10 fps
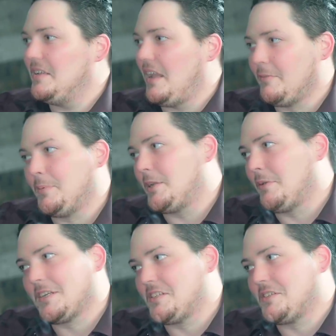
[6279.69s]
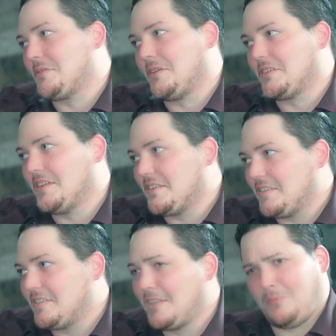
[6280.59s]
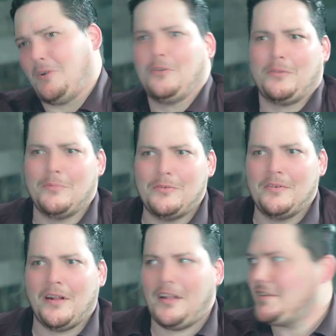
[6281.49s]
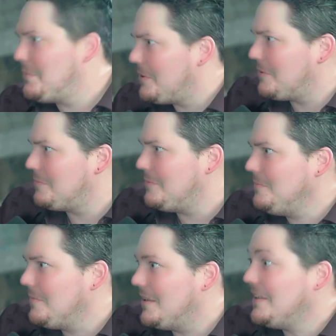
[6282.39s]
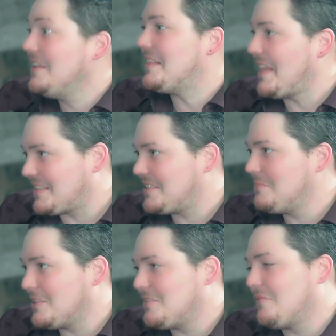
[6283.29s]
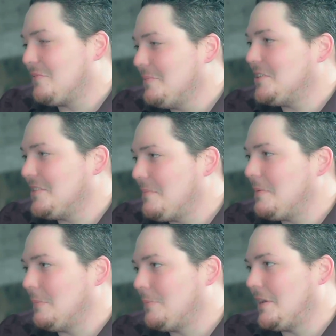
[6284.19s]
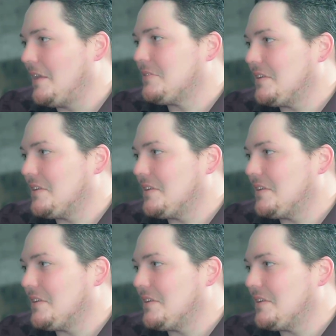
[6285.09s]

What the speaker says: everybody questions the wrong thing. Did we go to the moon or not? Did we go to the moon or not? That's the misinformation that people put out